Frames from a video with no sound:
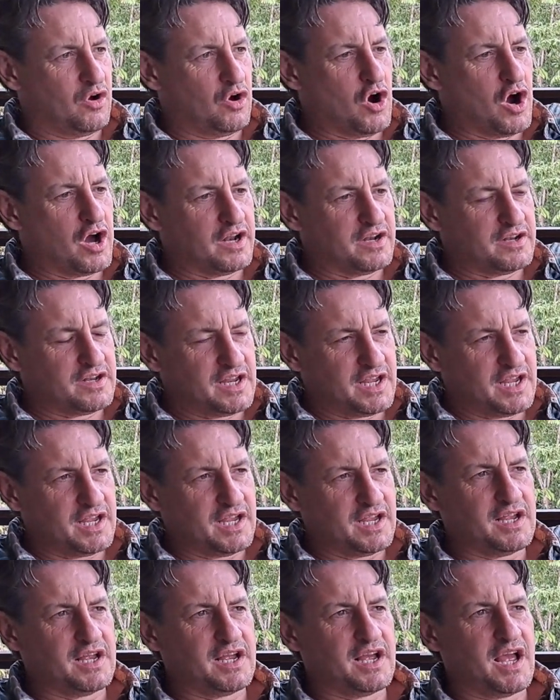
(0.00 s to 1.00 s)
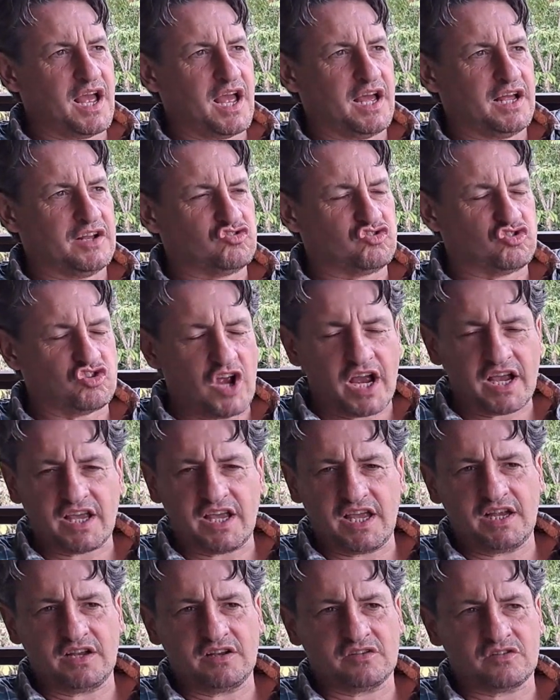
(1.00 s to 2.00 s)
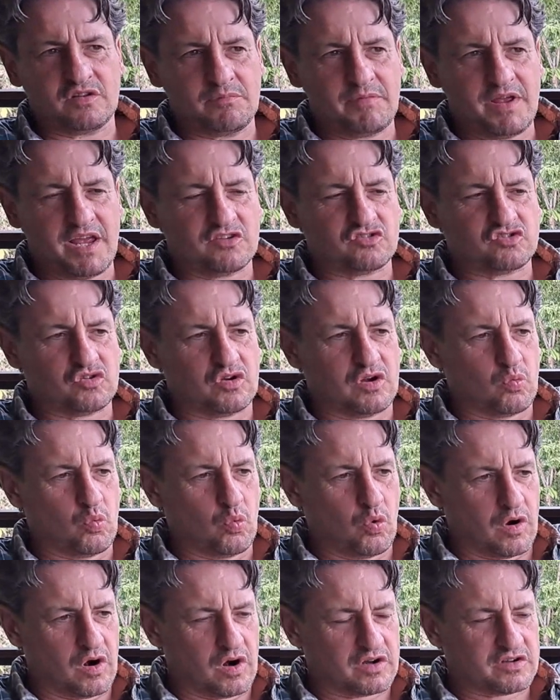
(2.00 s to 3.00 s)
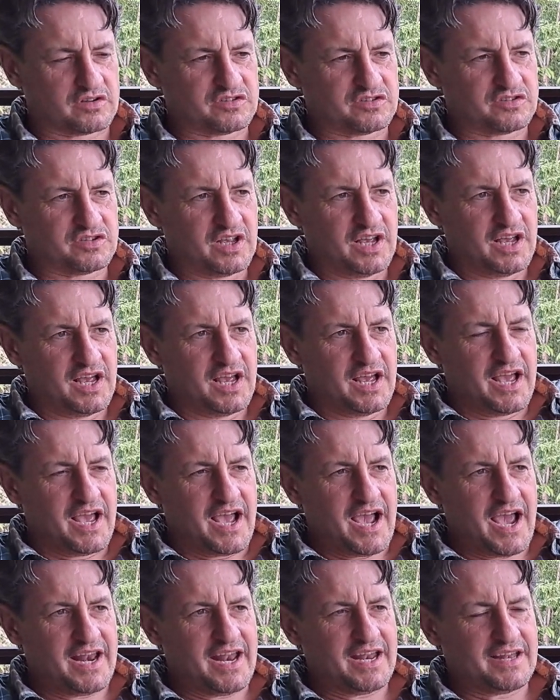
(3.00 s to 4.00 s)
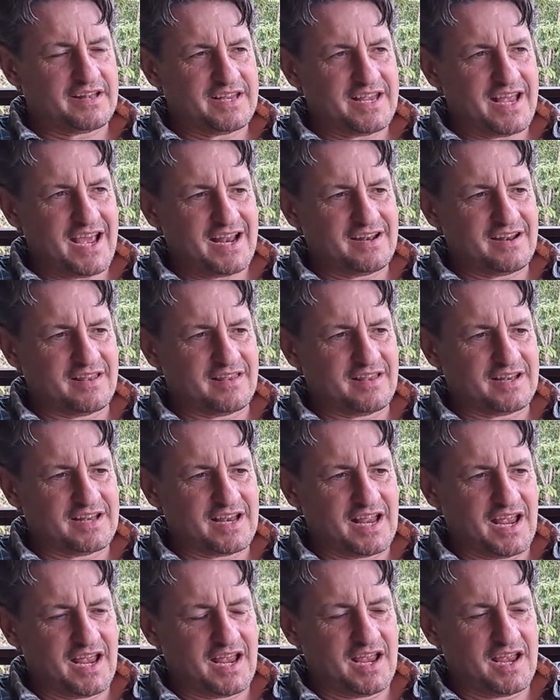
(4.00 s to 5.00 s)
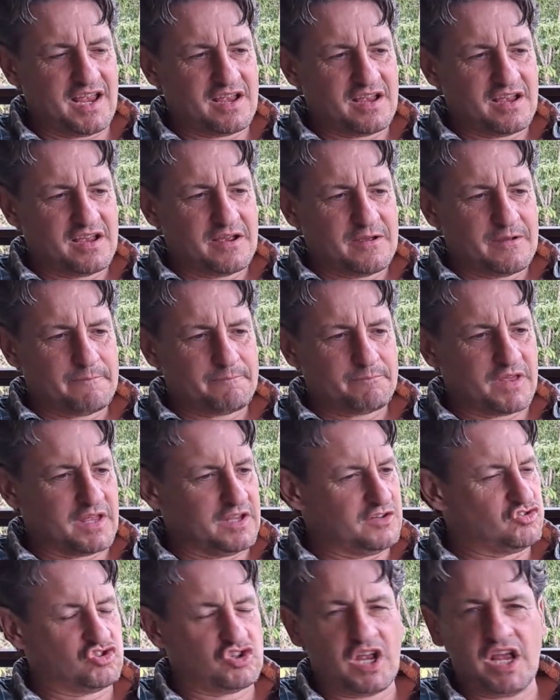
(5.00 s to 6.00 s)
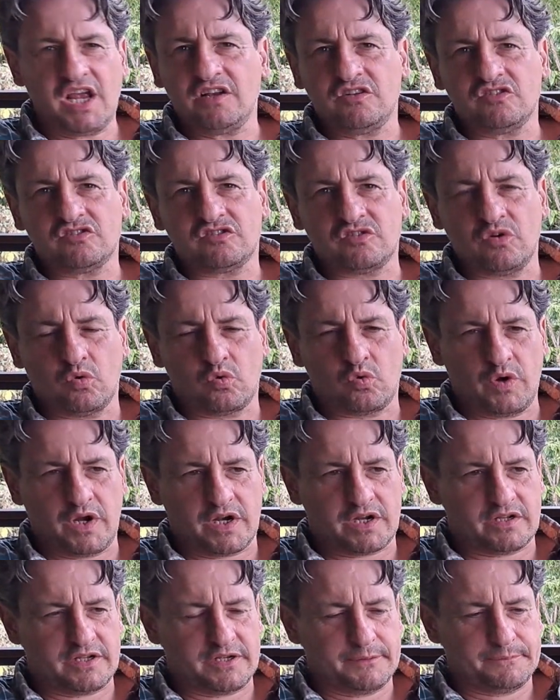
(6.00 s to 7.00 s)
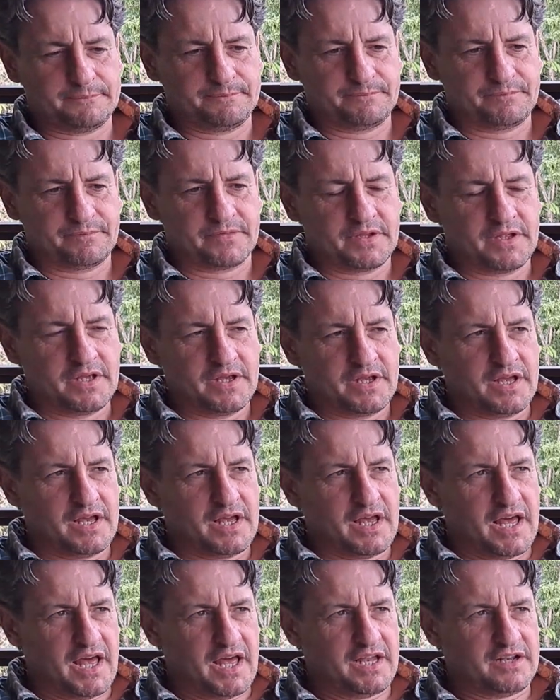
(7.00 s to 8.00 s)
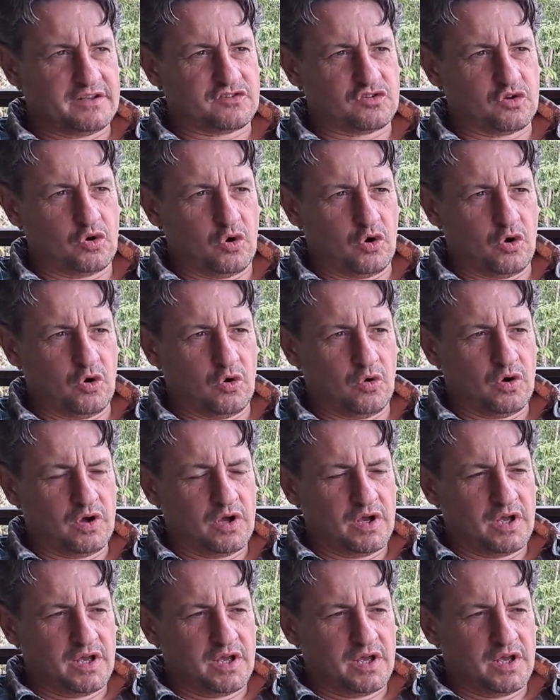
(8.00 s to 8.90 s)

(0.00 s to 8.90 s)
auditing and checking to make sure it works, and at the end of the day can change so quickly. And so